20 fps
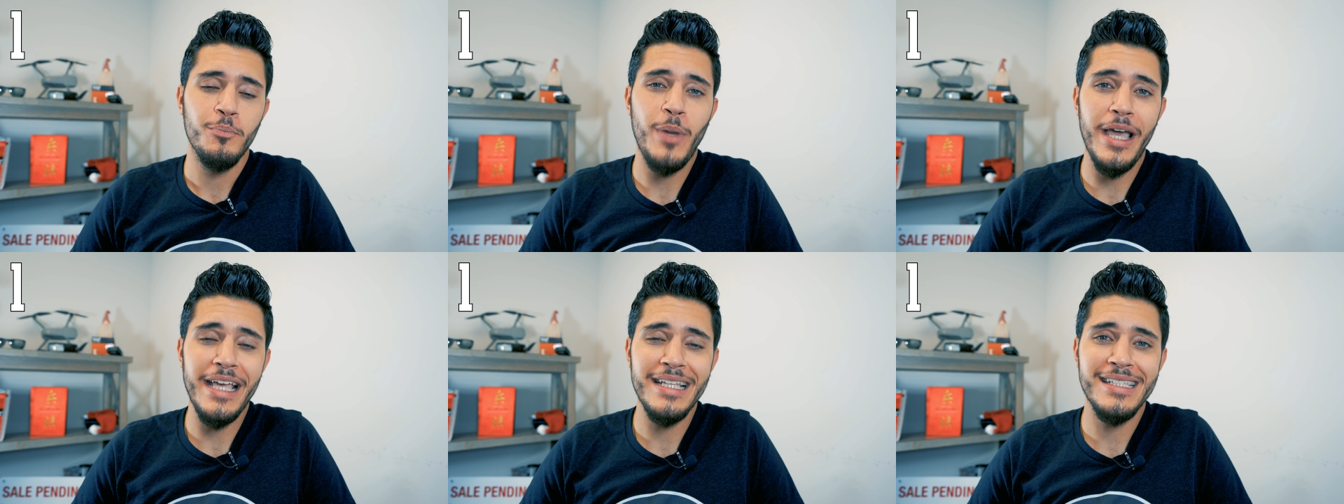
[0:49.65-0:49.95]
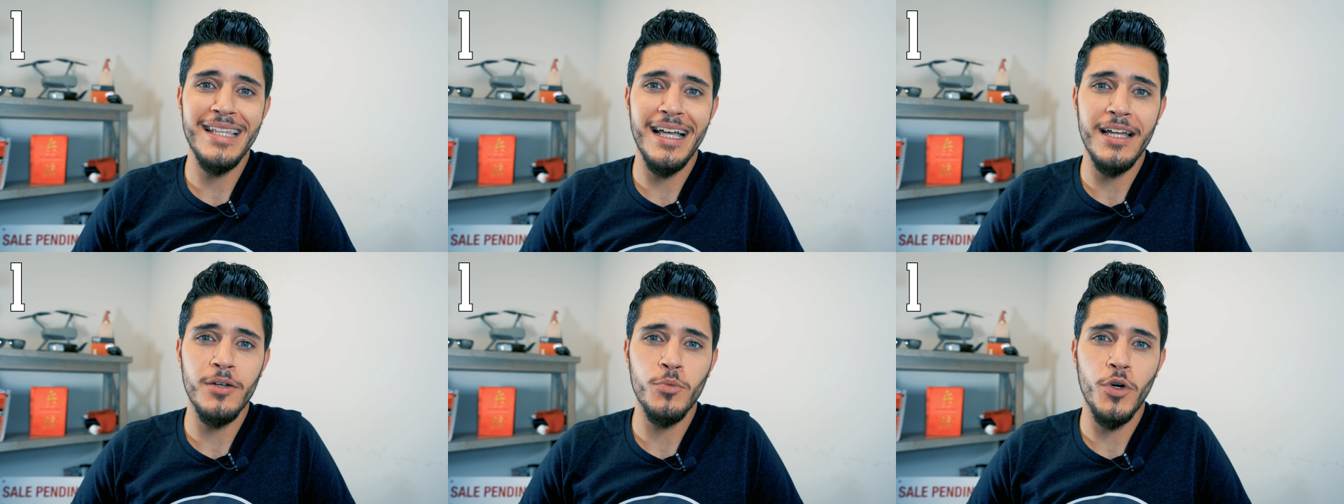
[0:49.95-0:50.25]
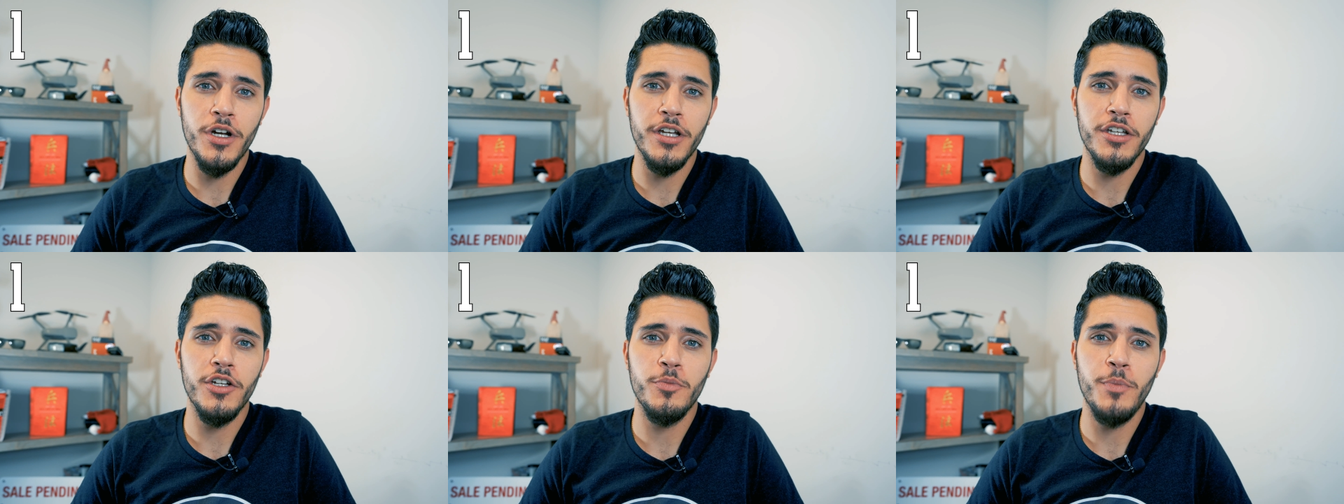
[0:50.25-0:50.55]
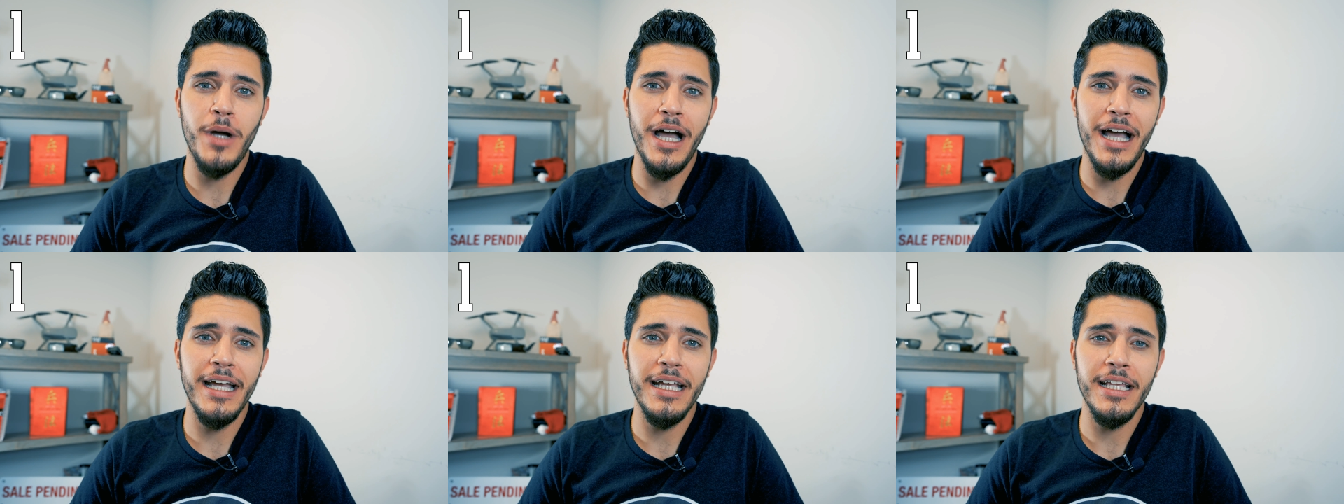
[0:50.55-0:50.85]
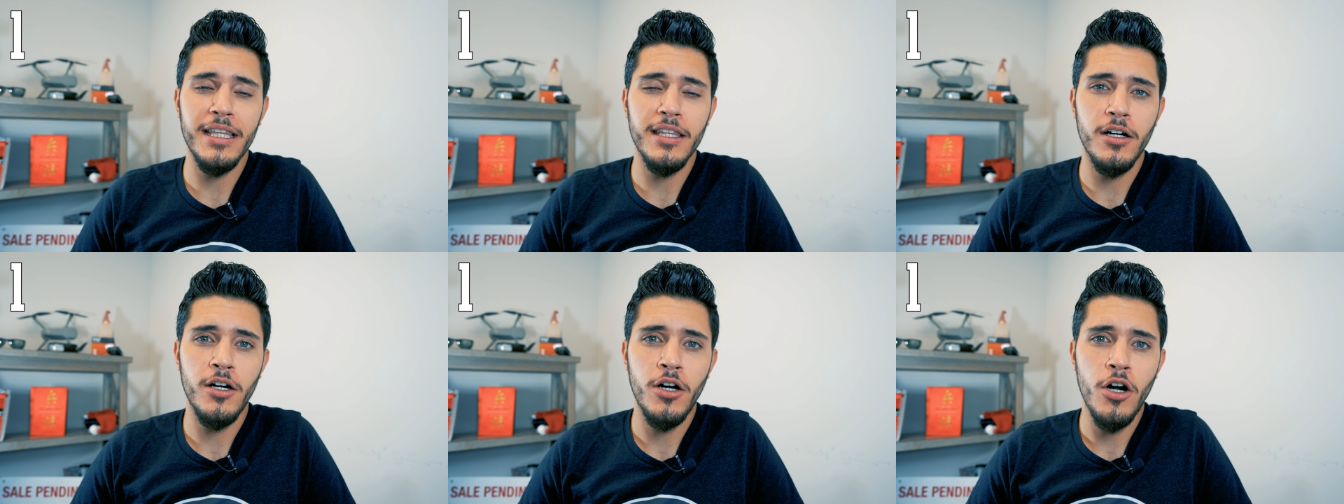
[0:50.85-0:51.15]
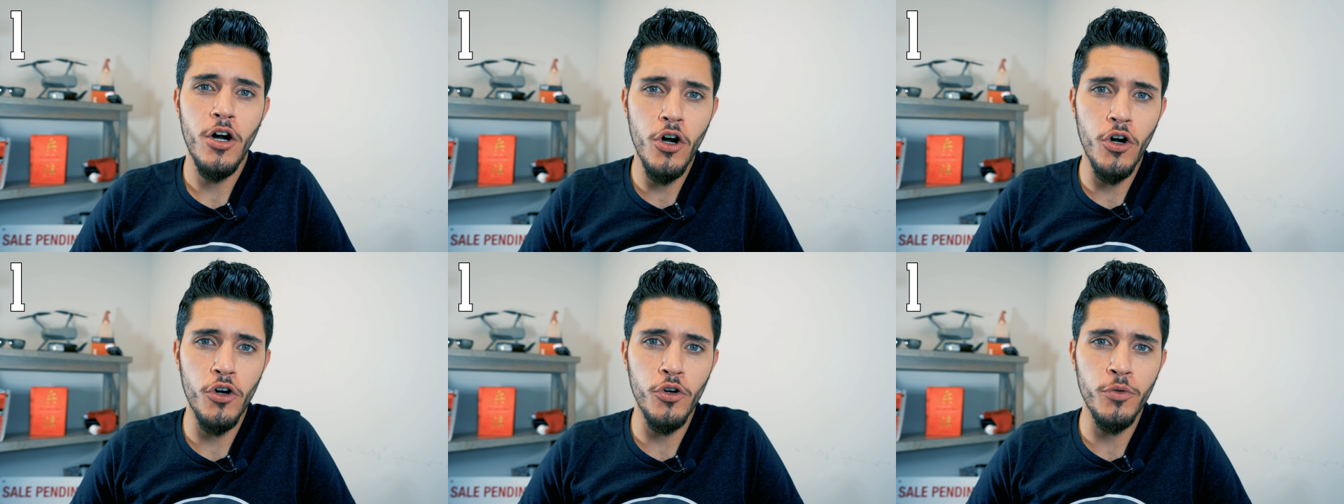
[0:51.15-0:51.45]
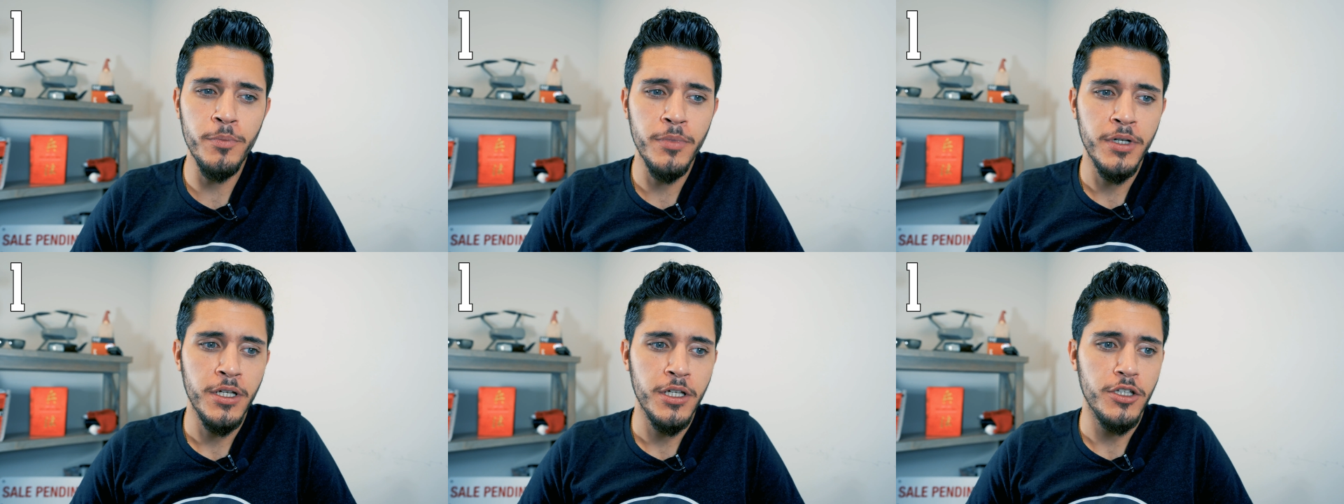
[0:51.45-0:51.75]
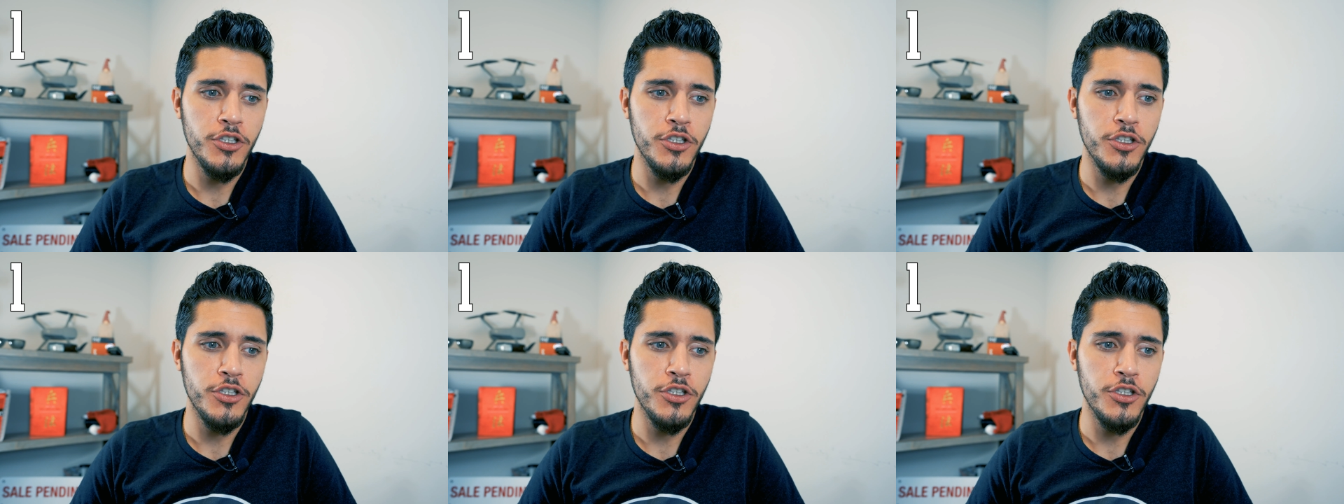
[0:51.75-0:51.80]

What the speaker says: Based on where you're buying the home,